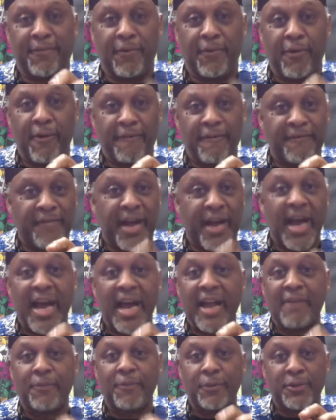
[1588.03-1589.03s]
for
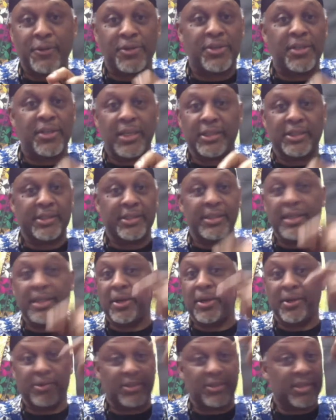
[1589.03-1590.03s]
5 or 6
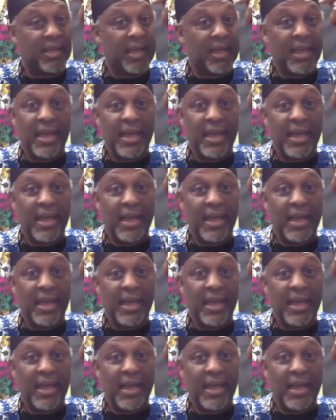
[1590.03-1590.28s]
years.